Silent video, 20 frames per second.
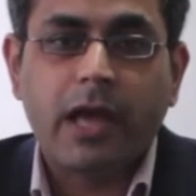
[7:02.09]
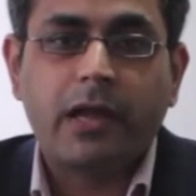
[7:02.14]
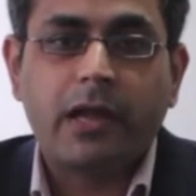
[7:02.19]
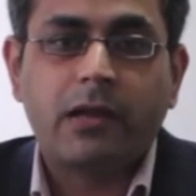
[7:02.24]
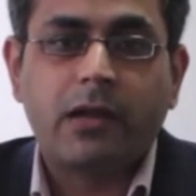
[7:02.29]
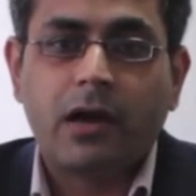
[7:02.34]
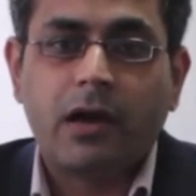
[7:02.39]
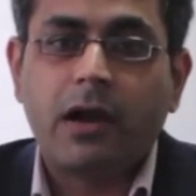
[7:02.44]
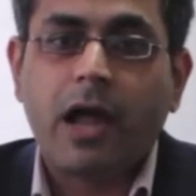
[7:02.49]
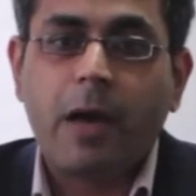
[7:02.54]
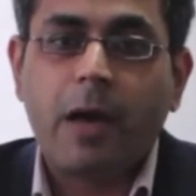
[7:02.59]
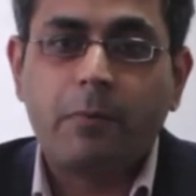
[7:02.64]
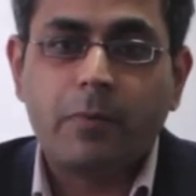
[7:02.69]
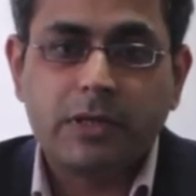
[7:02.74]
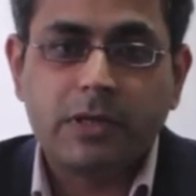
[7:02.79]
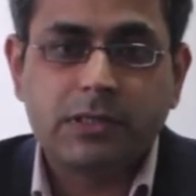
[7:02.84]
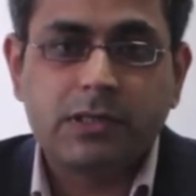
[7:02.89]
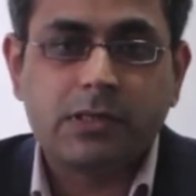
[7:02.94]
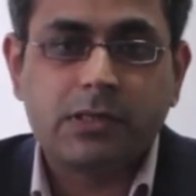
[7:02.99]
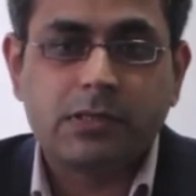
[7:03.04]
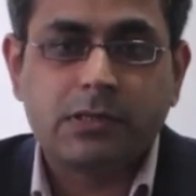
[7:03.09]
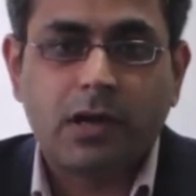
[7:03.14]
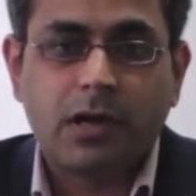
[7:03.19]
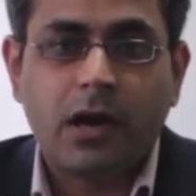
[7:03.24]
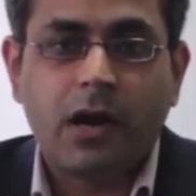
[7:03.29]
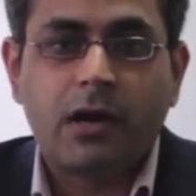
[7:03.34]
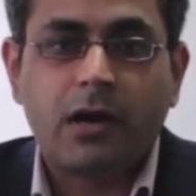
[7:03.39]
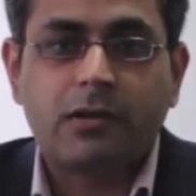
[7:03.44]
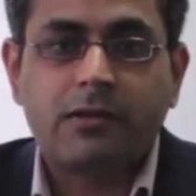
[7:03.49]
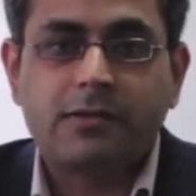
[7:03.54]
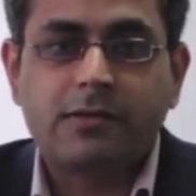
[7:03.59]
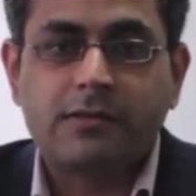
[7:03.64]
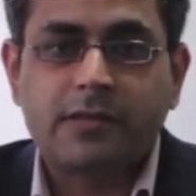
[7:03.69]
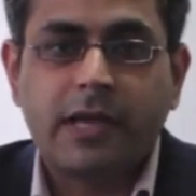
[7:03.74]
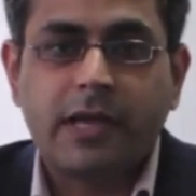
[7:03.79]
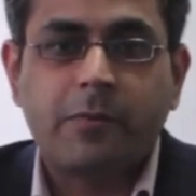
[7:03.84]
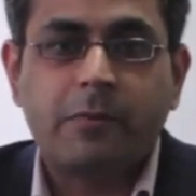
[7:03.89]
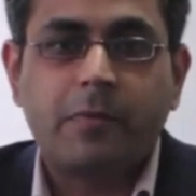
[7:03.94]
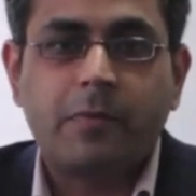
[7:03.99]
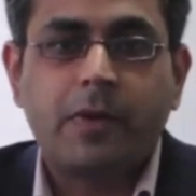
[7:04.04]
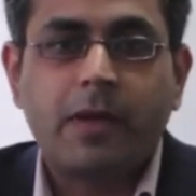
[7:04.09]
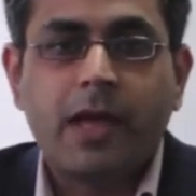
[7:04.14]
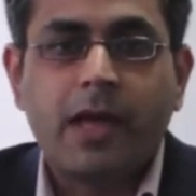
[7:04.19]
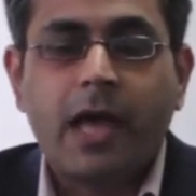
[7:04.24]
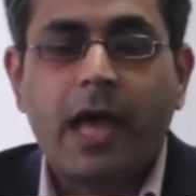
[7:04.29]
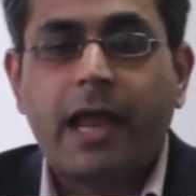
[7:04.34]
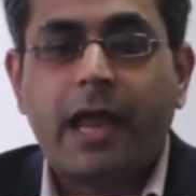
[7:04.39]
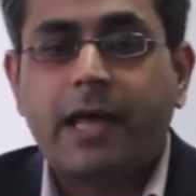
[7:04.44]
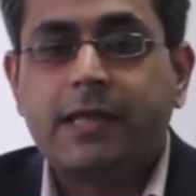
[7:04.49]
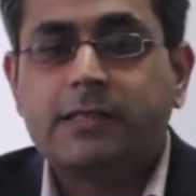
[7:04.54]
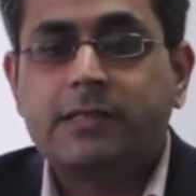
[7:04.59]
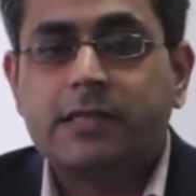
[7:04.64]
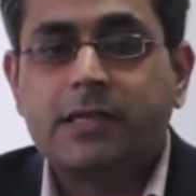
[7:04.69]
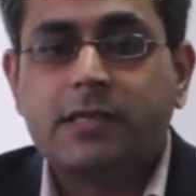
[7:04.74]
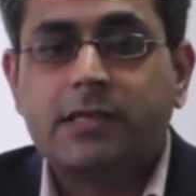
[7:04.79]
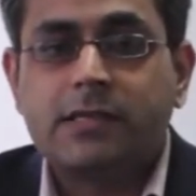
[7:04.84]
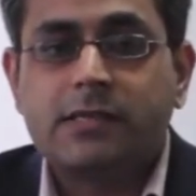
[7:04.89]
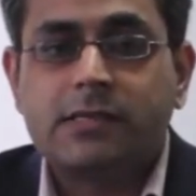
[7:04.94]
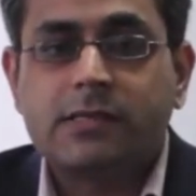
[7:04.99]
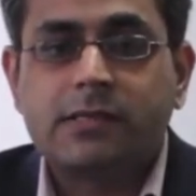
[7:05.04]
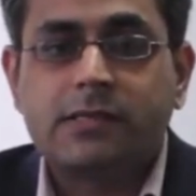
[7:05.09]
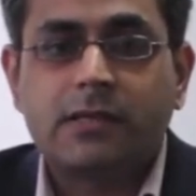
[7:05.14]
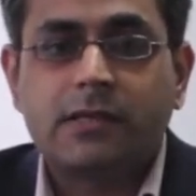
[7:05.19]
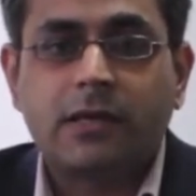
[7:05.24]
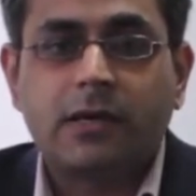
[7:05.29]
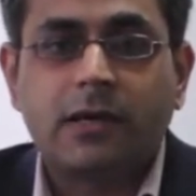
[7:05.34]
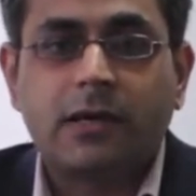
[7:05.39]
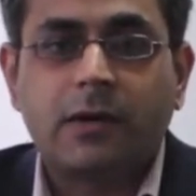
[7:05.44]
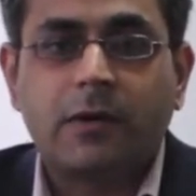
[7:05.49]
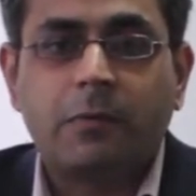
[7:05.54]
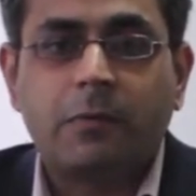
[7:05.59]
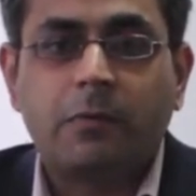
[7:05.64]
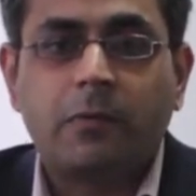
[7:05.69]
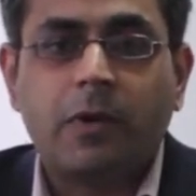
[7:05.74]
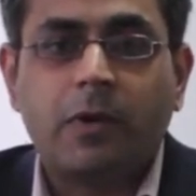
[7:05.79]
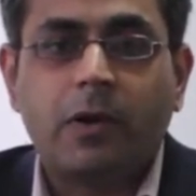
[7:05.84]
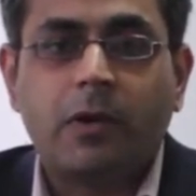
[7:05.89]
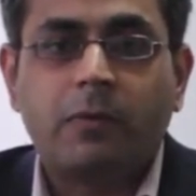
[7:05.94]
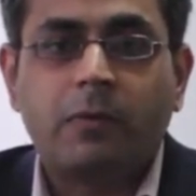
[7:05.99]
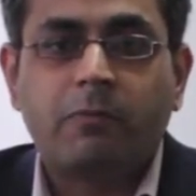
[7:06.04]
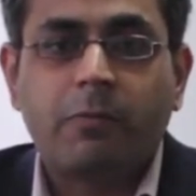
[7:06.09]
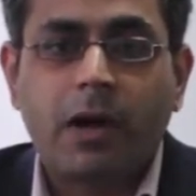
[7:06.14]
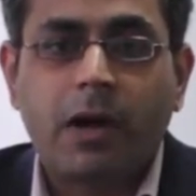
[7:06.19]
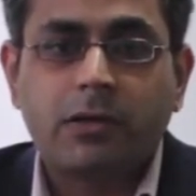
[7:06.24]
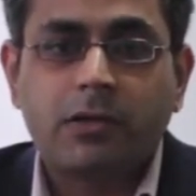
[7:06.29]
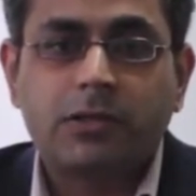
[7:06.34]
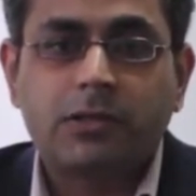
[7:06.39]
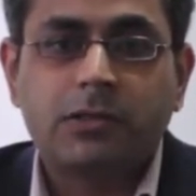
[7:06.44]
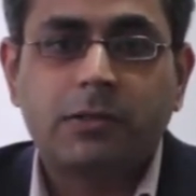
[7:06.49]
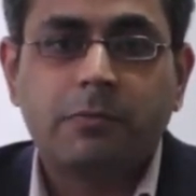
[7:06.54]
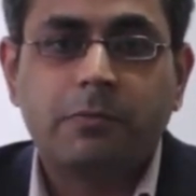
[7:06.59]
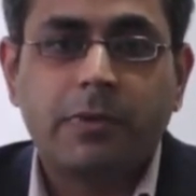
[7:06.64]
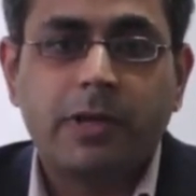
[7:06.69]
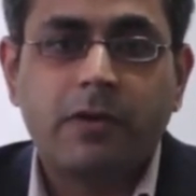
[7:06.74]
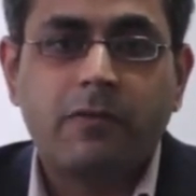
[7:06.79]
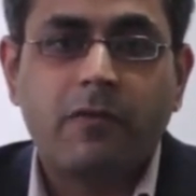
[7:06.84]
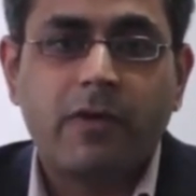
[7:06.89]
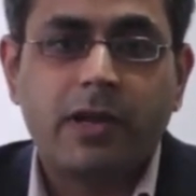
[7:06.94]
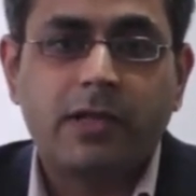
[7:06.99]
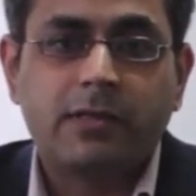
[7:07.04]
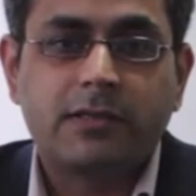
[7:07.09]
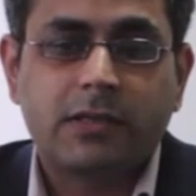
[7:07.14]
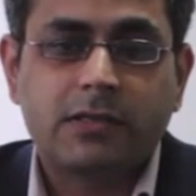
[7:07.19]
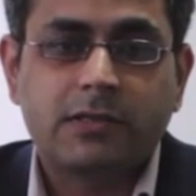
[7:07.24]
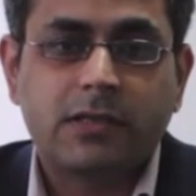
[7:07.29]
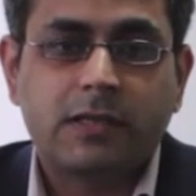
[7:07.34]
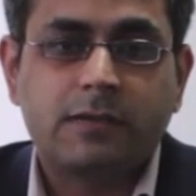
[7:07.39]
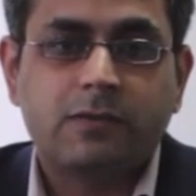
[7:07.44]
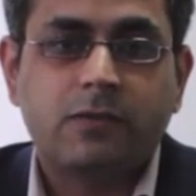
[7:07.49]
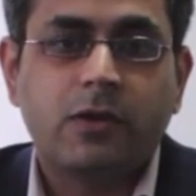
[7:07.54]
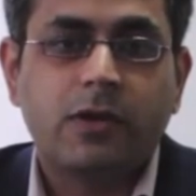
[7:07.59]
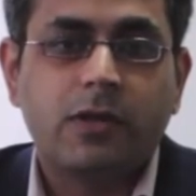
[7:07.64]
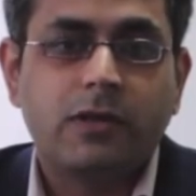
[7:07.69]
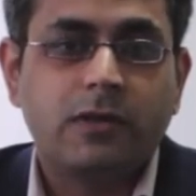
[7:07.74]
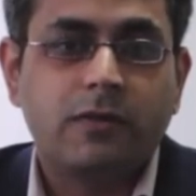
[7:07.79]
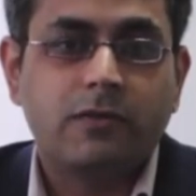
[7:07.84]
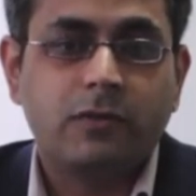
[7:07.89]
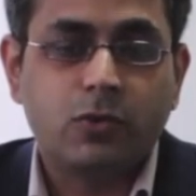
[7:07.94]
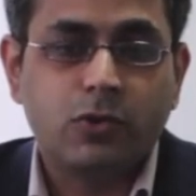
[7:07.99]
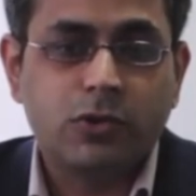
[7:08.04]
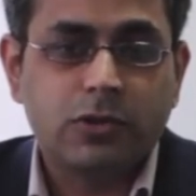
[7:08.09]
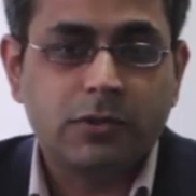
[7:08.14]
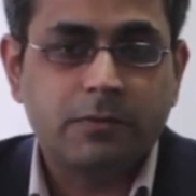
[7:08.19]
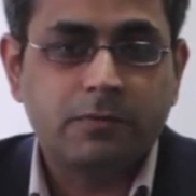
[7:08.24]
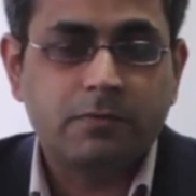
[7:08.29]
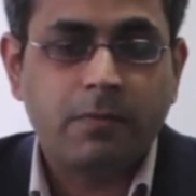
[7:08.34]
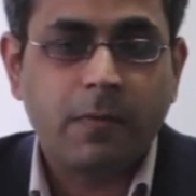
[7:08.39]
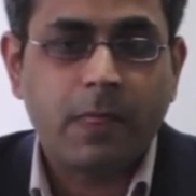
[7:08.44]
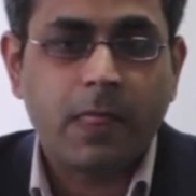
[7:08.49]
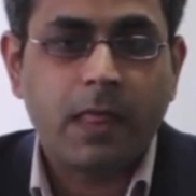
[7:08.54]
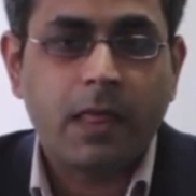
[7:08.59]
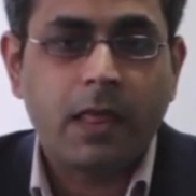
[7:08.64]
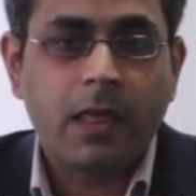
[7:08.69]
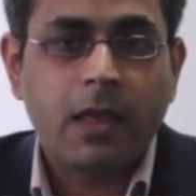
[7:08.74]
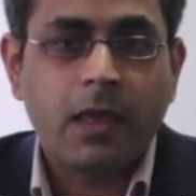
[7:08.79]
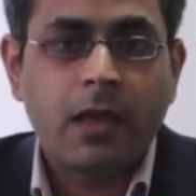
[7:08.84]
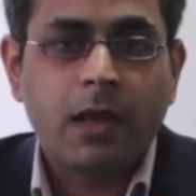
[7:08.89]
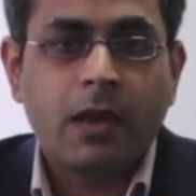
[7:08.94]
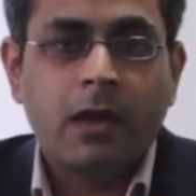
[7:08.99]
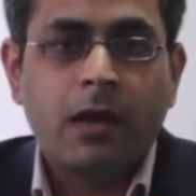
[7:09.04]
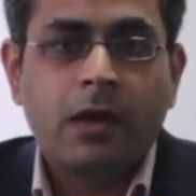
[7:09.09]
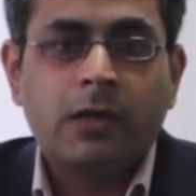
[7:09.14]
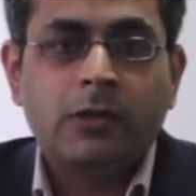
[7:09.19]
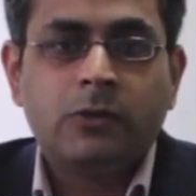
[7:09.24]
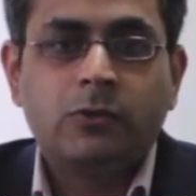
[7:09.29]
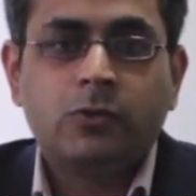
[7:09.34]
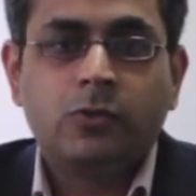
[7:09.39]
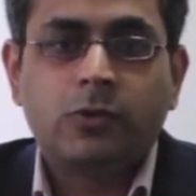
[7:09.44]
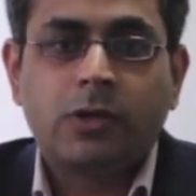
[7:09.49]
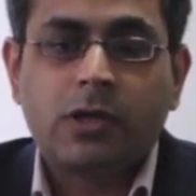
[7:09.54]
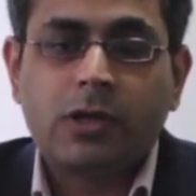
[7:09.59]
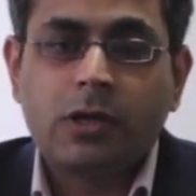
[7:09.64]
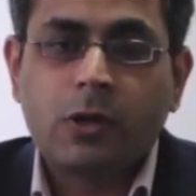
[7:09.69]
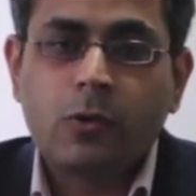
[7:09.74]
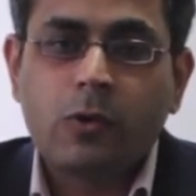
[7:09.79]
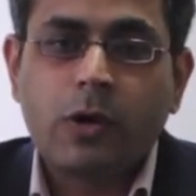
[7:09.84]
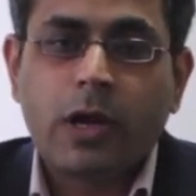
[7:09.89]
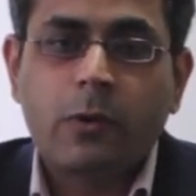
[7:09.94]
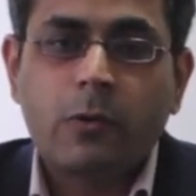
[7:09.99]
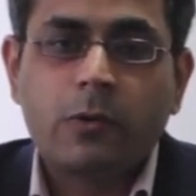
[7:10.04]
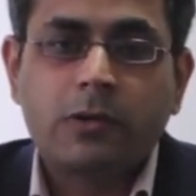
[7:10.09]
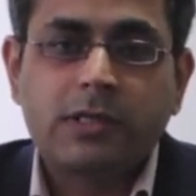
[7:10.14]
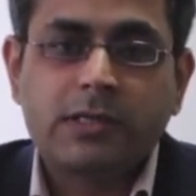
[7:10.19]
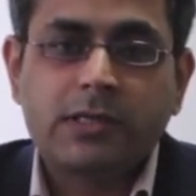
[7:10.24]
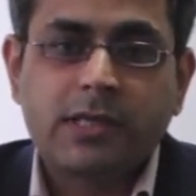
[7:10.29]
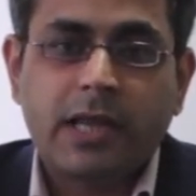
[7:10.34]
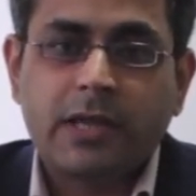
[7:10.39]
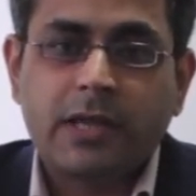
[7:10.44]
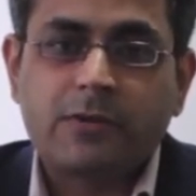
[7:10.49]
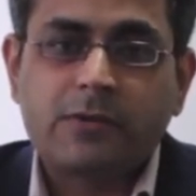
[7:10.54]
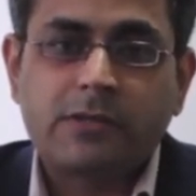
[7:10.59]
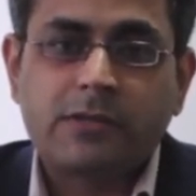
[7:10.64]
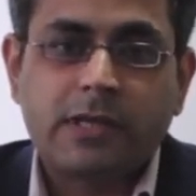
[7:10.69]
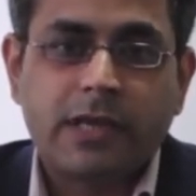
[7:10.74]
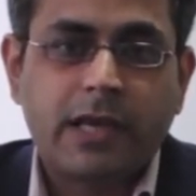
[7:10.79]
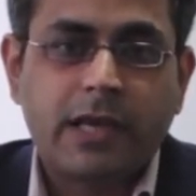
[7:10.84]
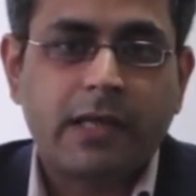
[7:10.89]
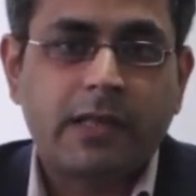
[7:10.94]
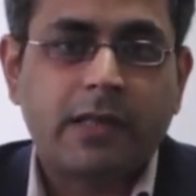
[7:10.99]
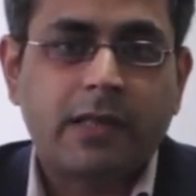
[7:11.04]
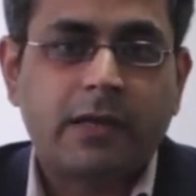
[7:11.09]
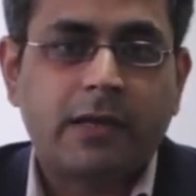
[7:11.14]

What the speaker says: and our ambitions are the same. And I see this partnership being very successful in the future. To conclude, I would just like to say